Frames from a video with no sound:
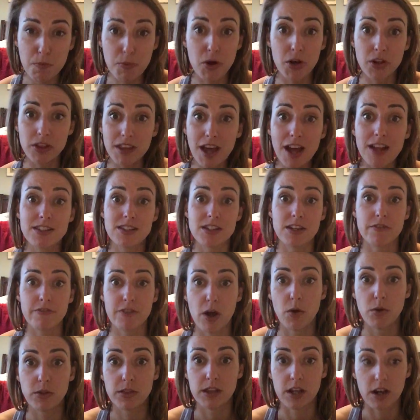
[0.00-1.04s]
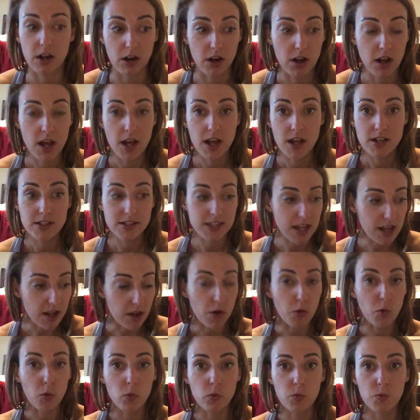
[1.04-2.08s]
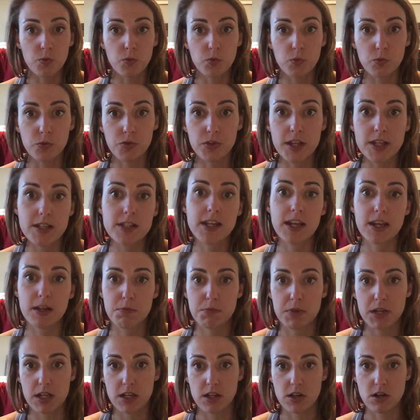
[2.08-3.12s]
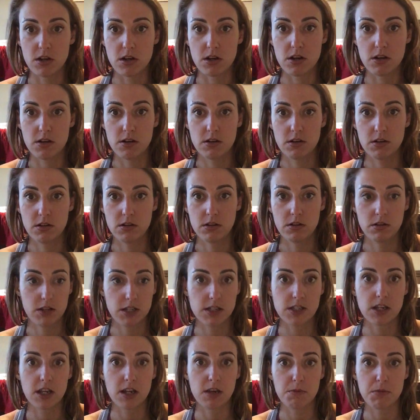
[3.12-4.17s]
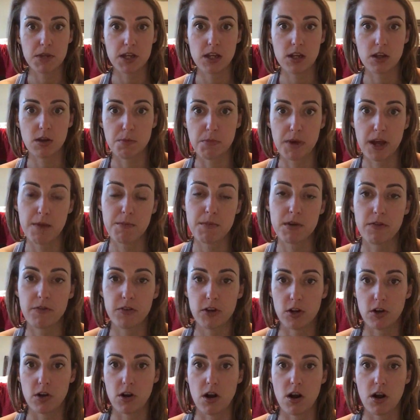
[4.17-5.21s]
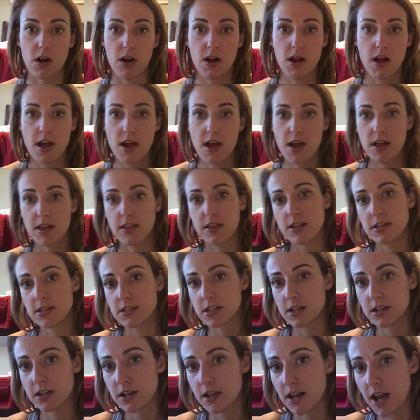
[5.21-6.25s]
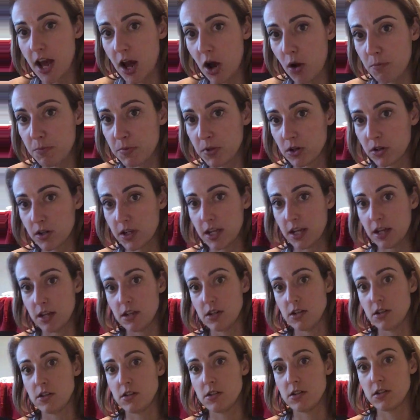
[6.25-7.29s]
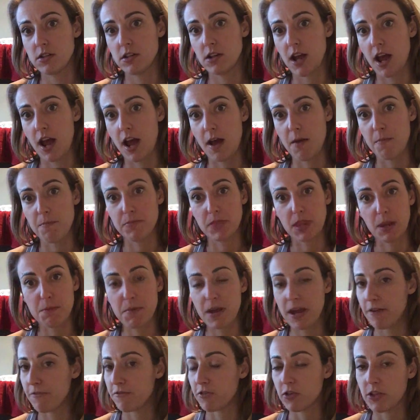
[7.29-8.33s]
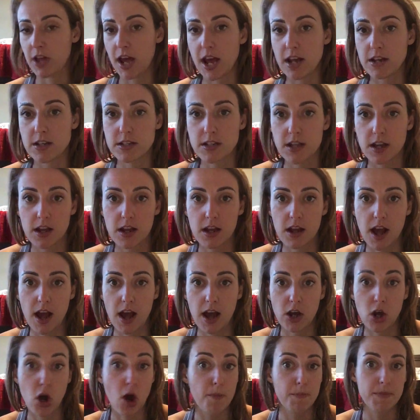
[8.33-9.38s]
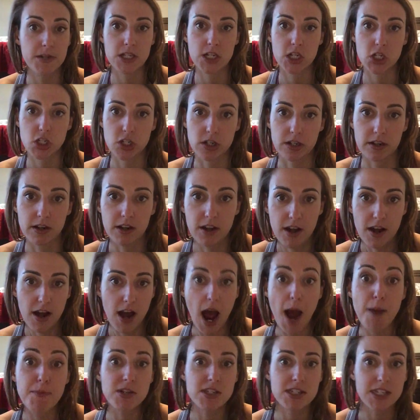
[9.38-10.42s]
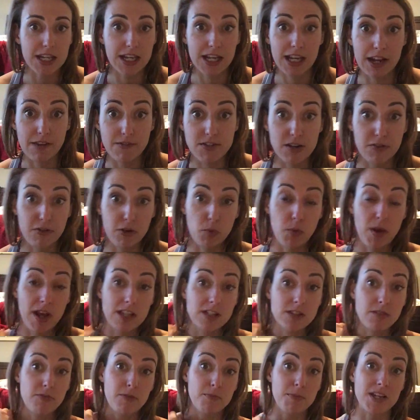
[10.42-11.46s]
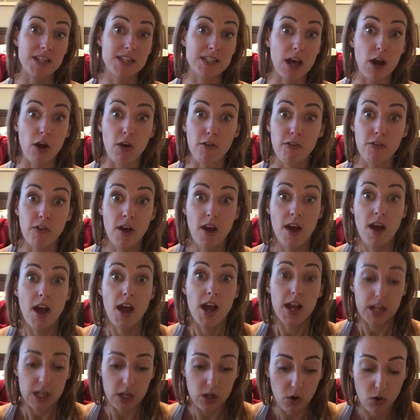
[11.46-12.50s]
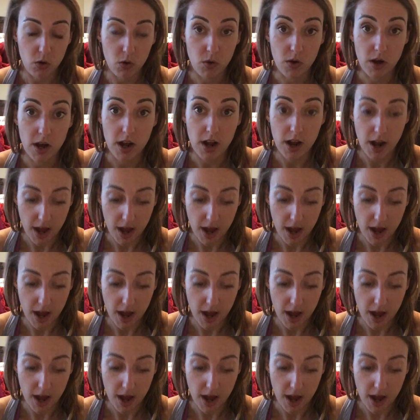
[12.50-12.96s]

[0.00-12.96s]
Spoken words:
put that stuff out there. Say, this can be your payment for your car. This can help your kid pay for that competition. I'm just thinking of different ways. For myself, you know,